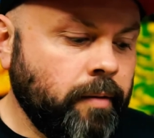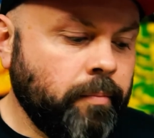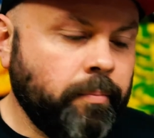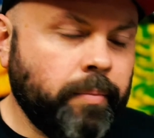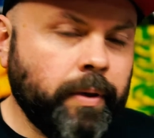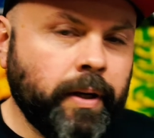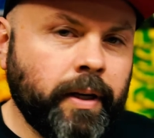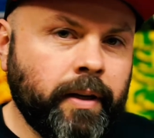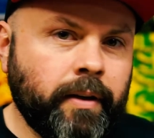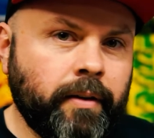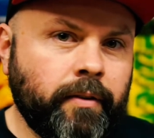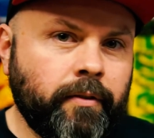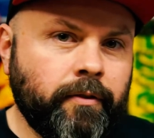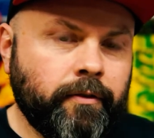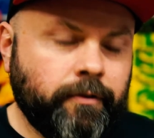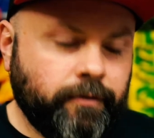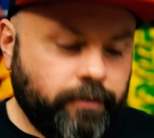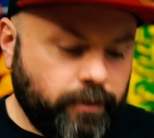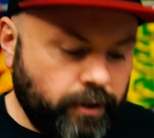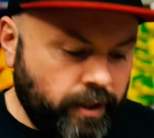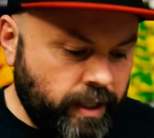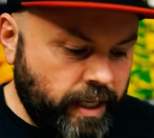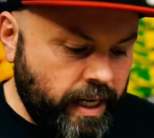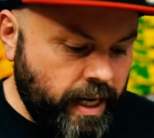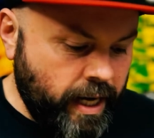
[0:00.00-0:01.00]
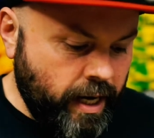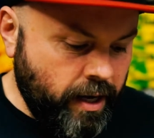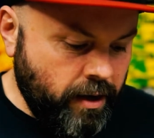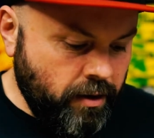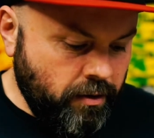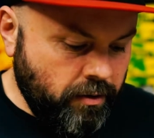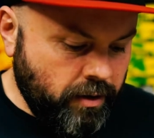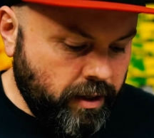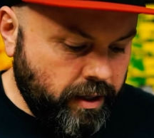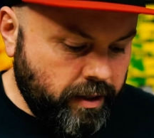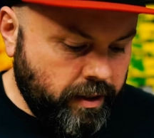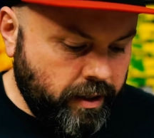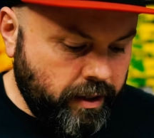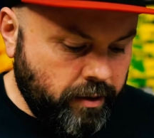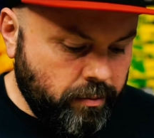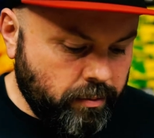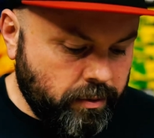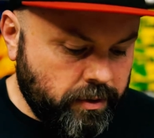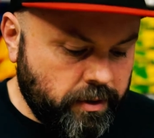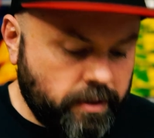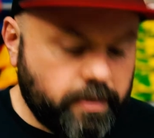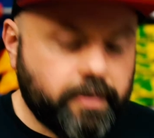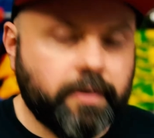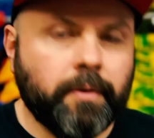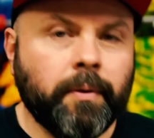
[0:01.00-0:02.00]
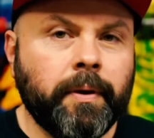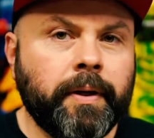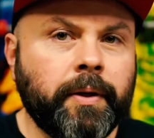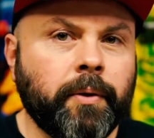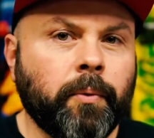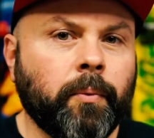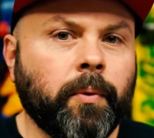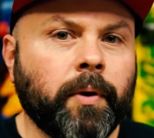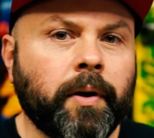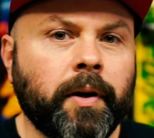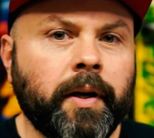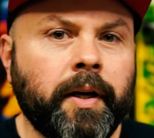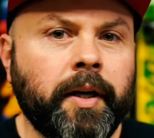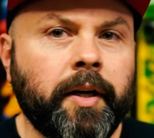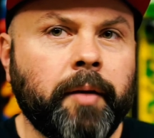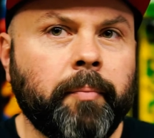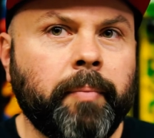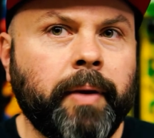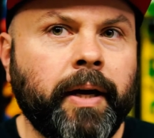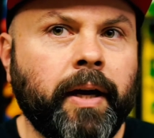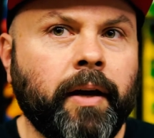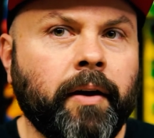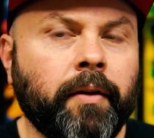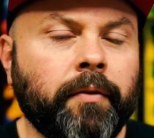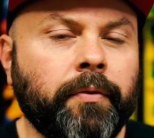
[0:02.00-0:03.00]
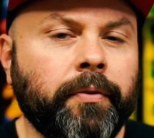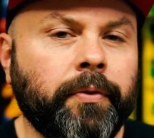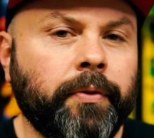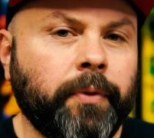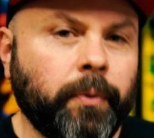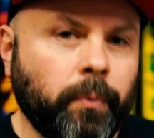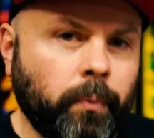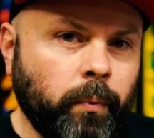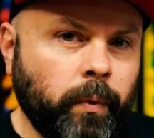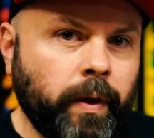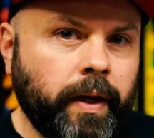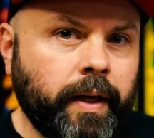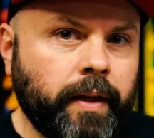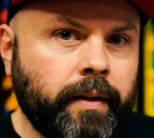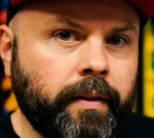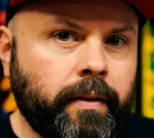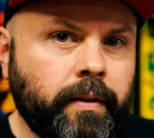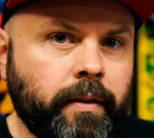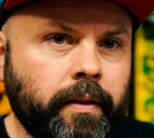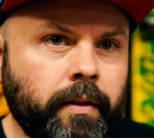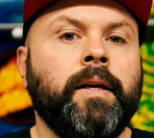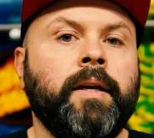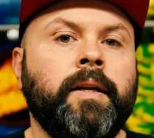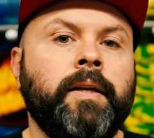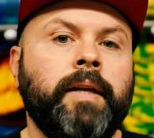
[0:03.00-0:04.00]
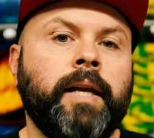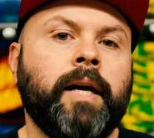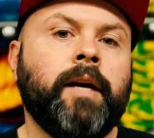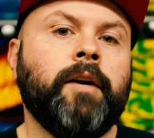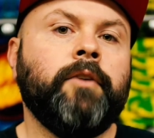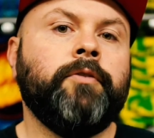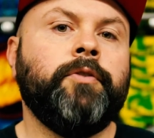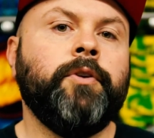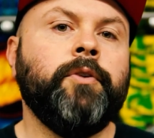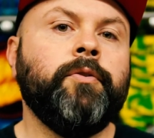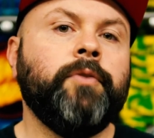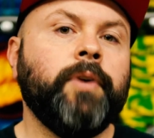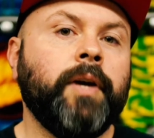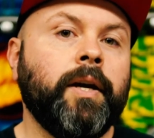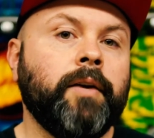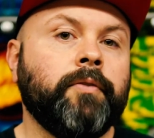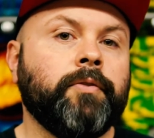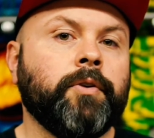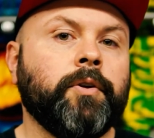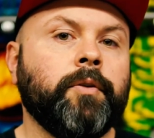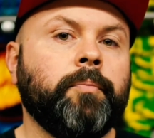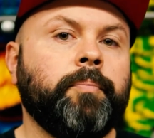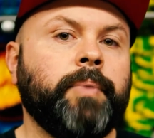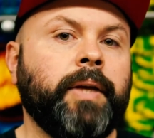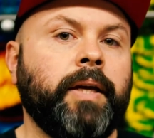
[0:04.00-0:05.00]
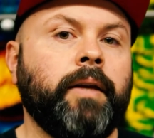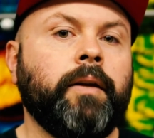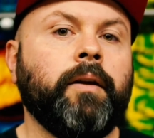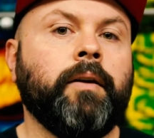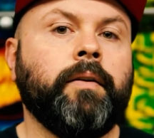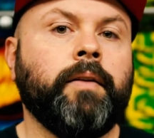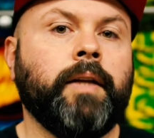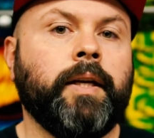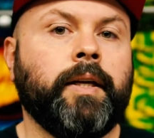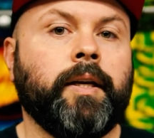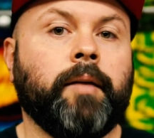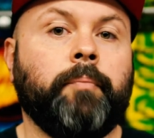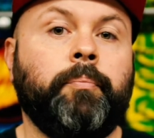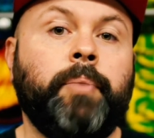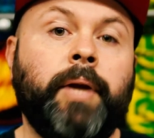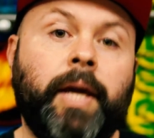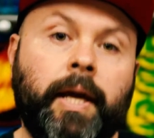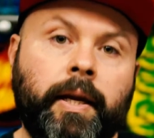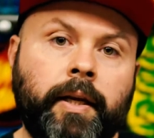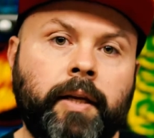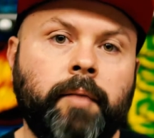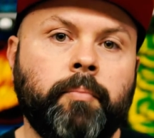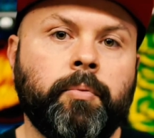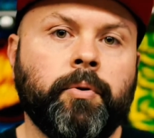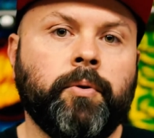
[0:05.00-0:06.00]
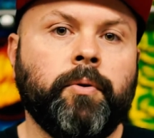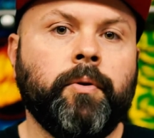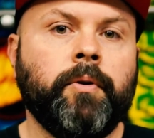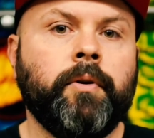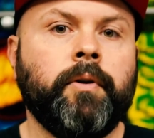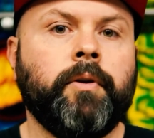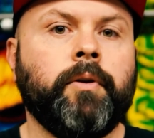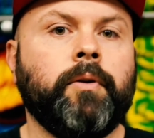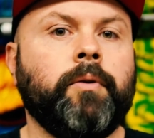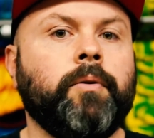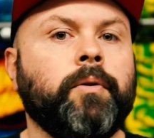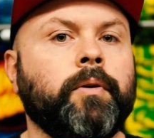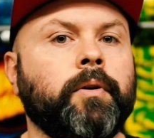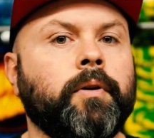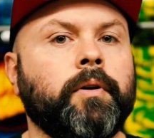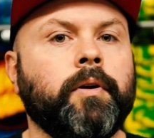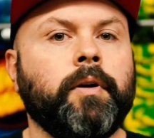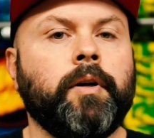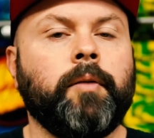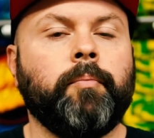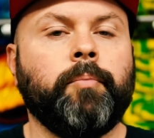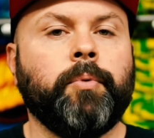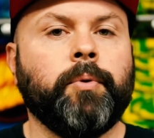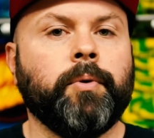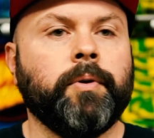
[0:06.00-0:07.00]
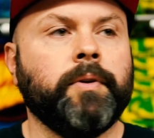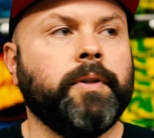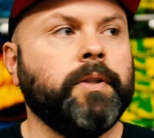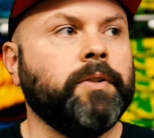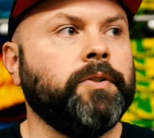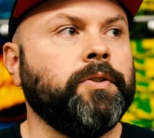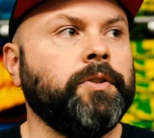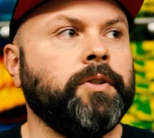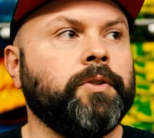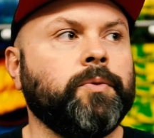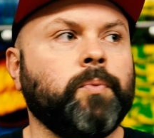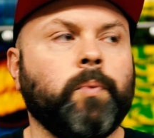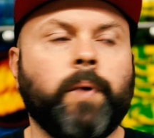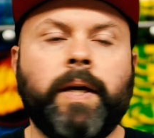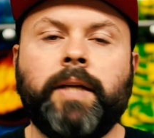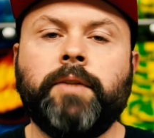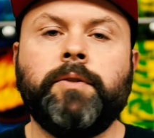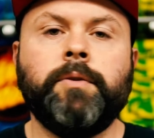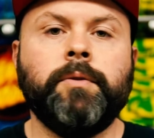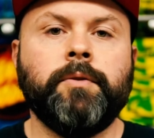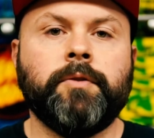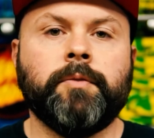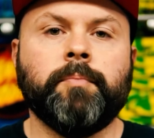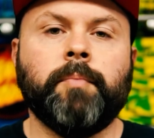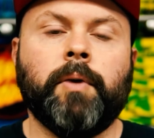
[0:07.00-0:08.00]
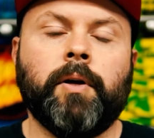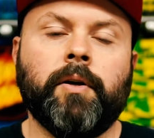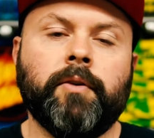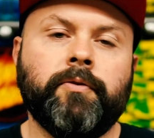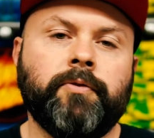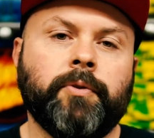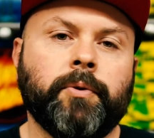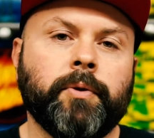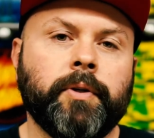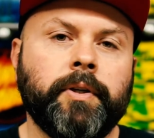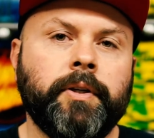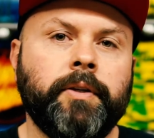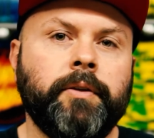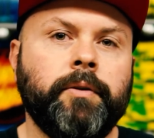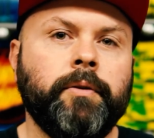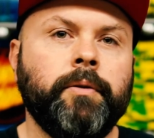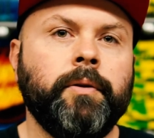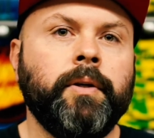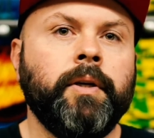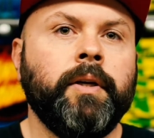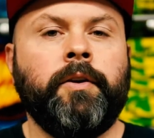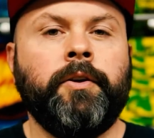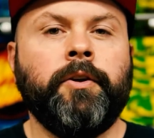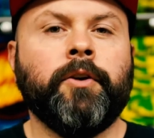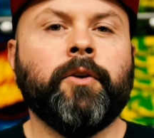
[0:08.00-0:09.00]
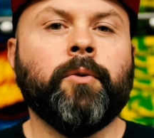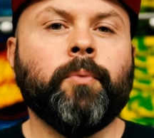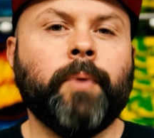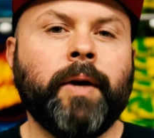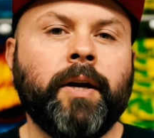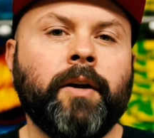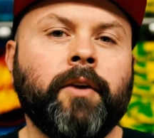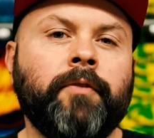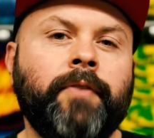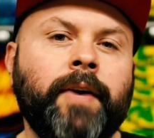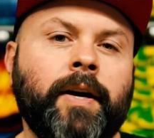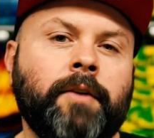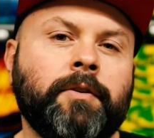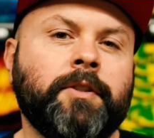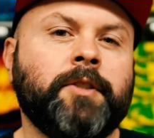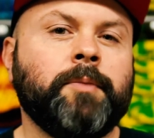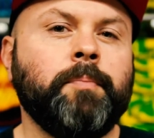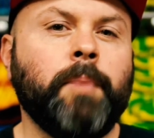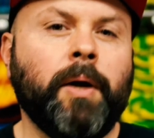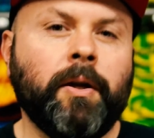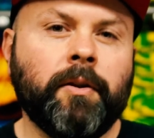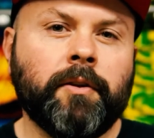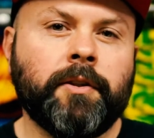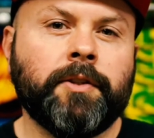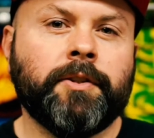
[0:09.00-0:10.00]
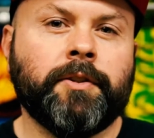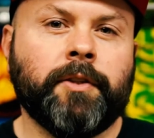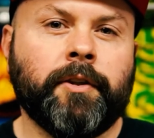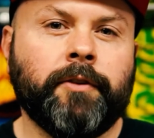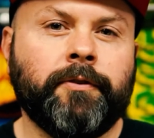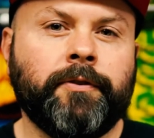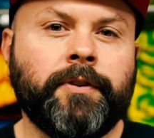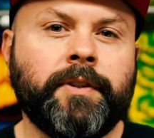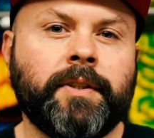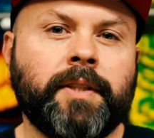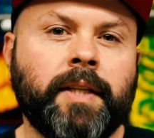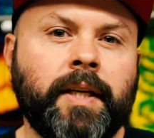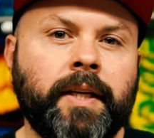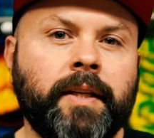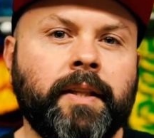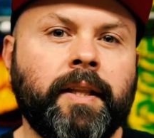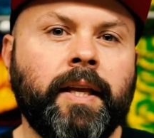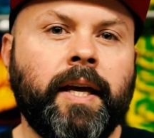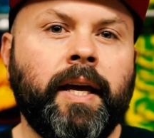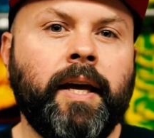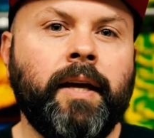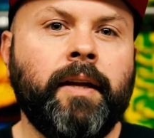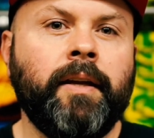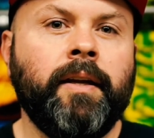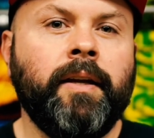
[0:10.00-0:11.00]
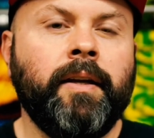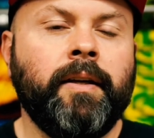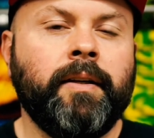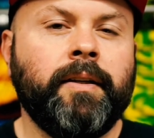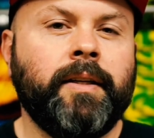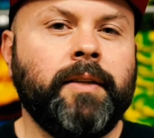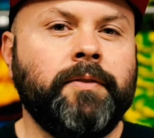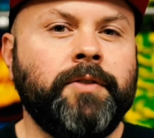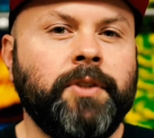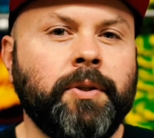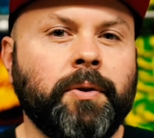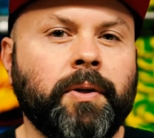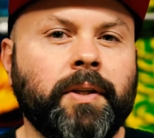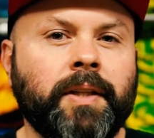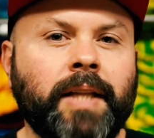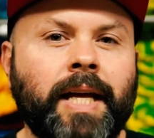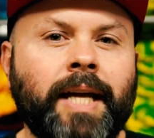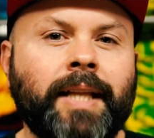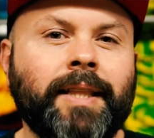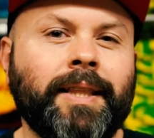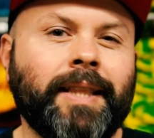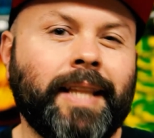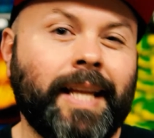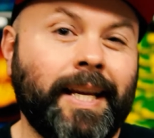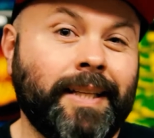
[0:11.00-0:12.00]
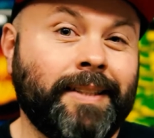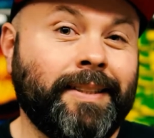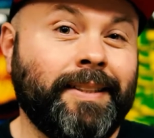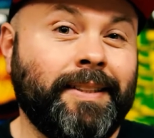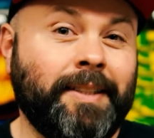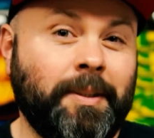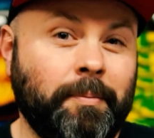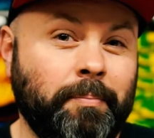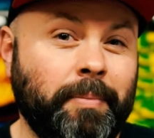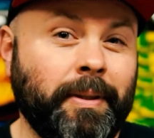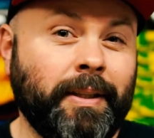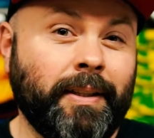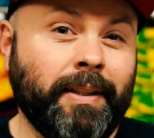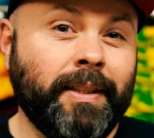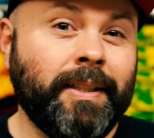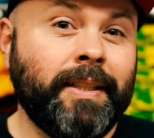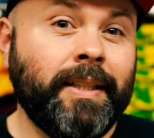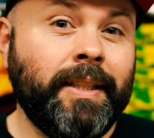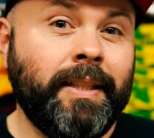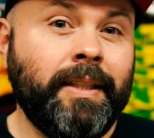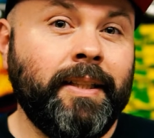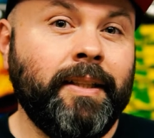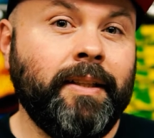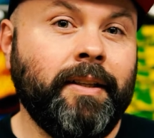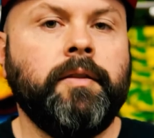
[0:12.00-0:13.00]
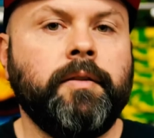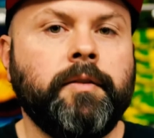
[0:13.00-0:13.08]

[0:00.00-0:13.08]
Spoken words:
But for now, I think we're just going to worry about the width. Now, if you've ever been on like a penny board or a board that's just way too small for you, you're aware of how a smaller surface like that gives you a lot less stability.